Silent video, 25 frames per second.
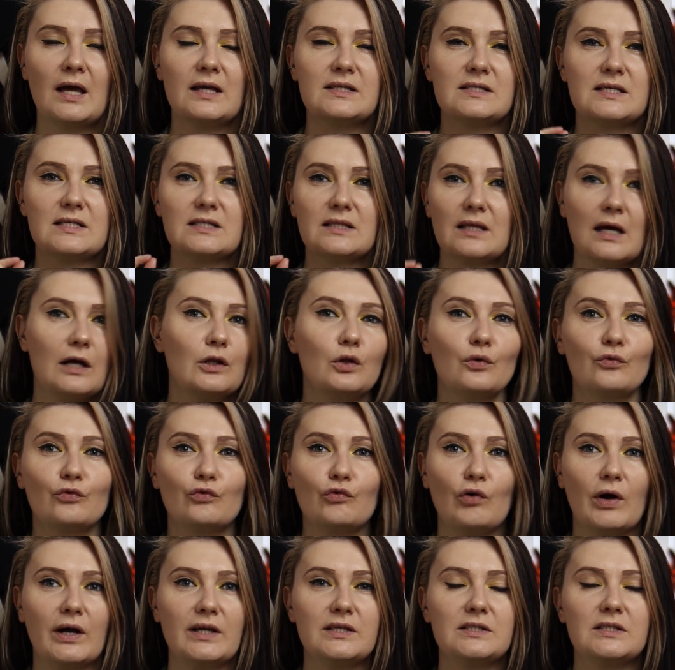the style
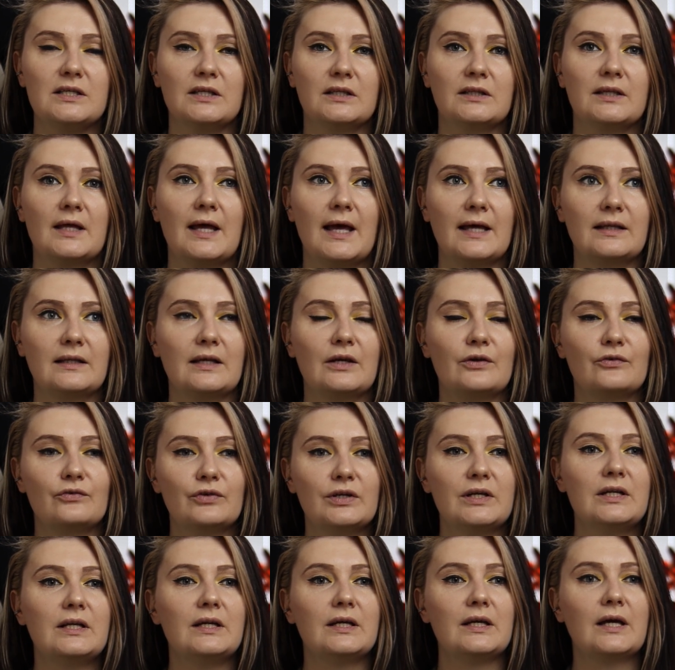of writing, and I
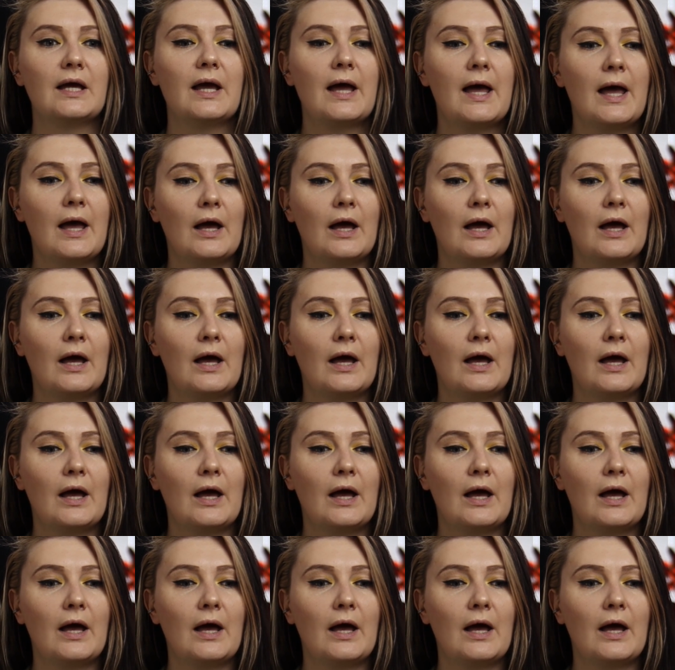really